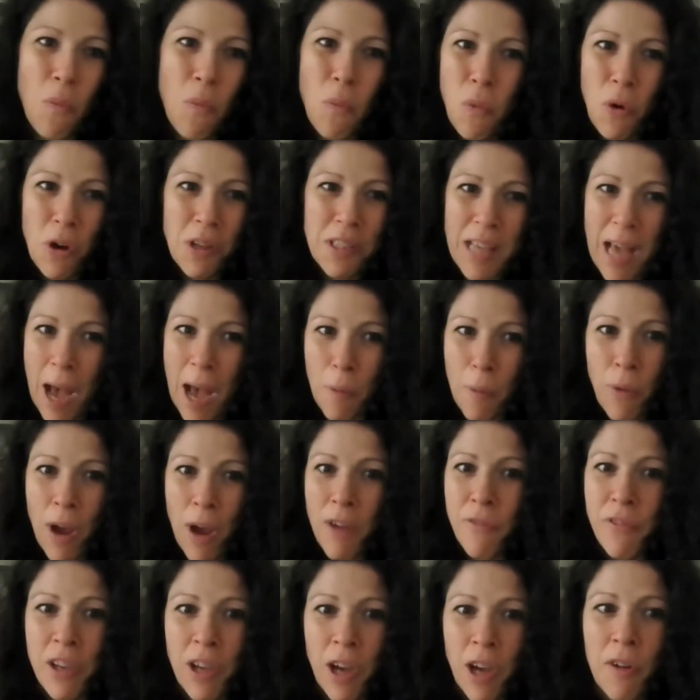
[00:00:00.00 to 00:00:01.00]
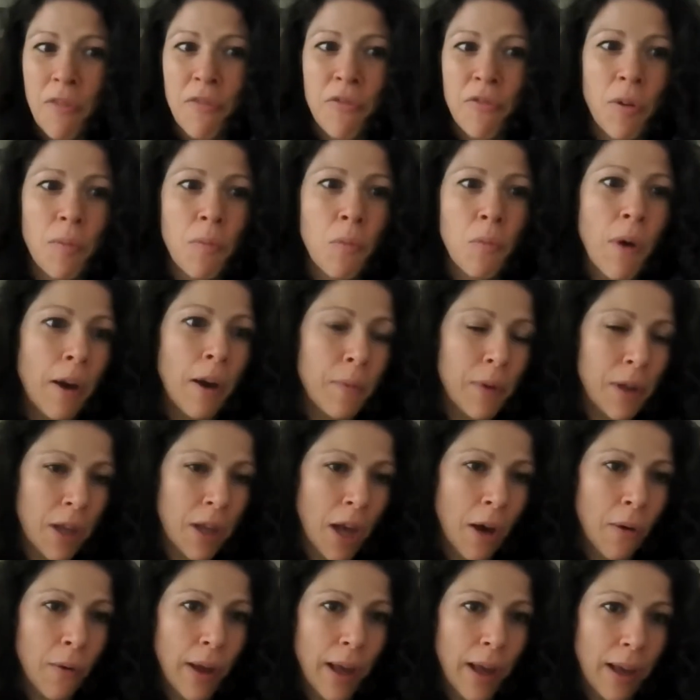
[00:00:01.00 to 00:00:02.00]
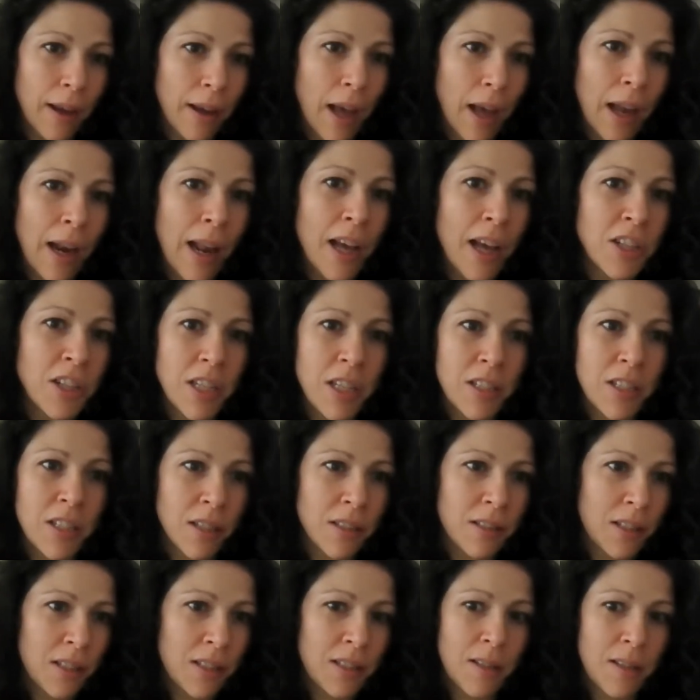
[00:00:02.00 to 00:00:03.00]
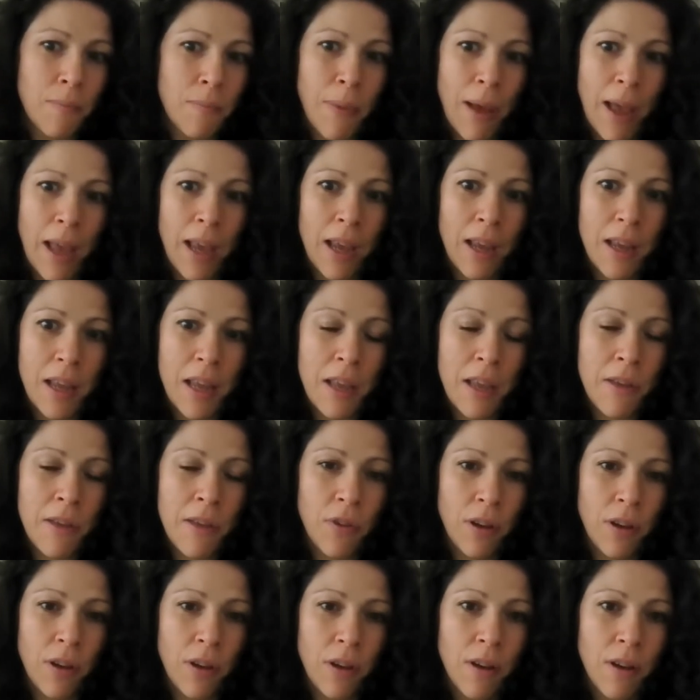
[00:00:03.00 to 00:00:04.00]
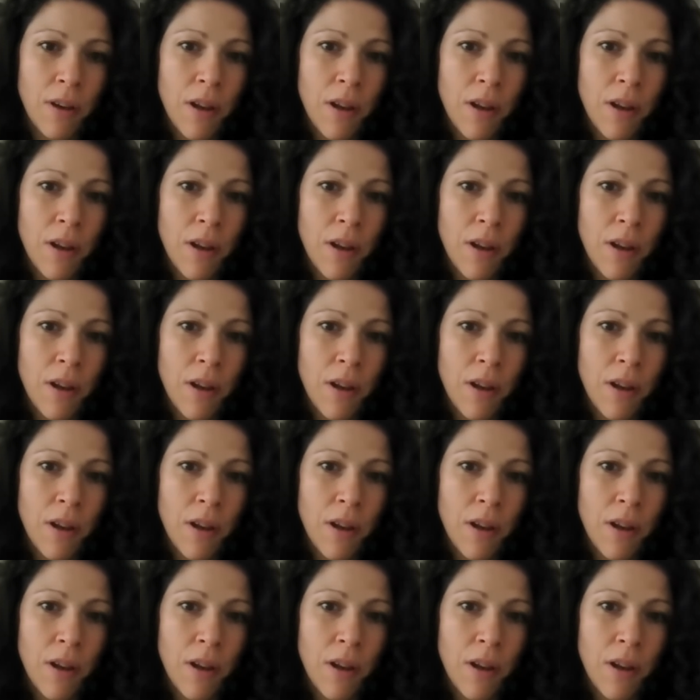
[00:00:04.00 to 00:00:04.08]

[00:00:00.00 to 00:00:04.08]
Where have we come from? Where are we going? And actually, does this debate does